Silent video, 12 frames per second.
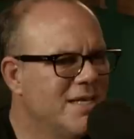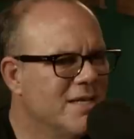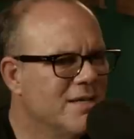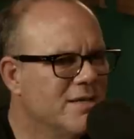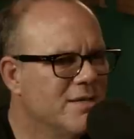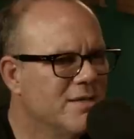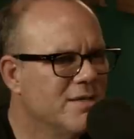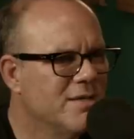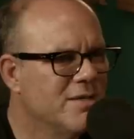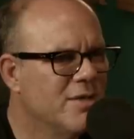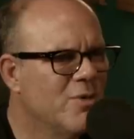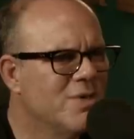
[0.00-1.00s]
it
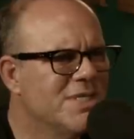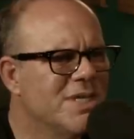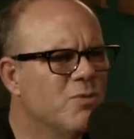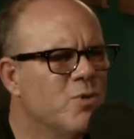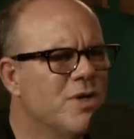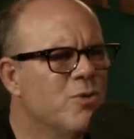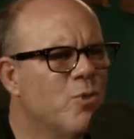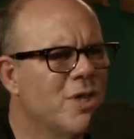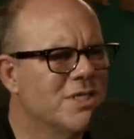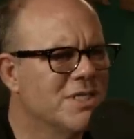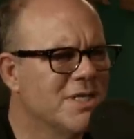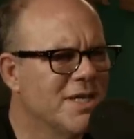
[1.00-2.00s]
no and, one said what do you
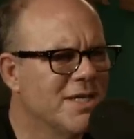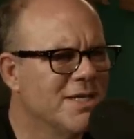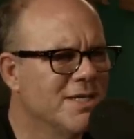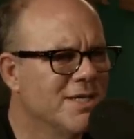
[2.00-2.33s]
want tonight